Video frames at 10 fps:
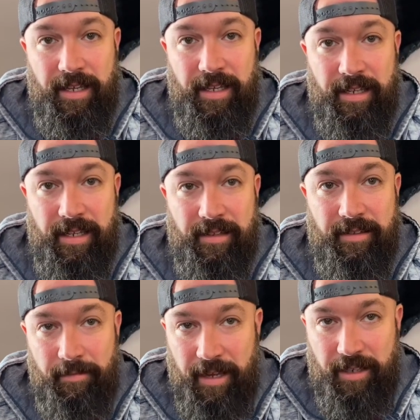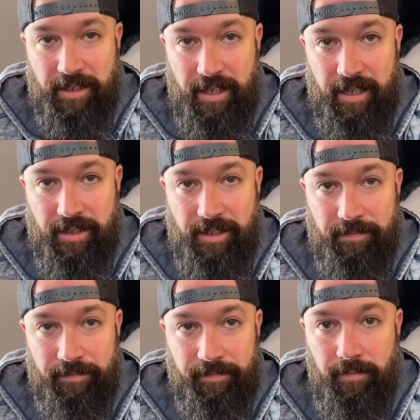needs to make a change.
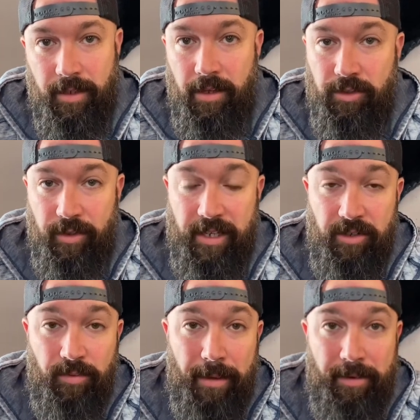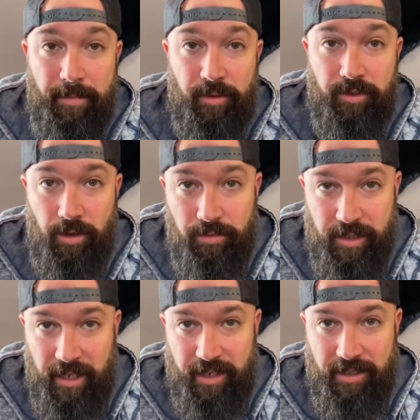So here's why people don't
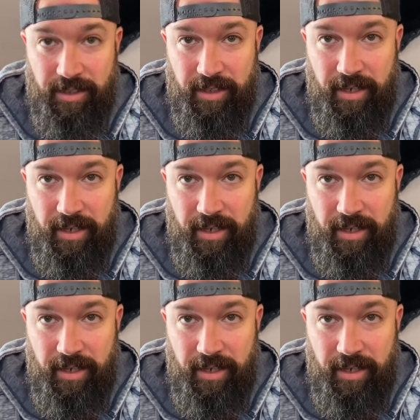change.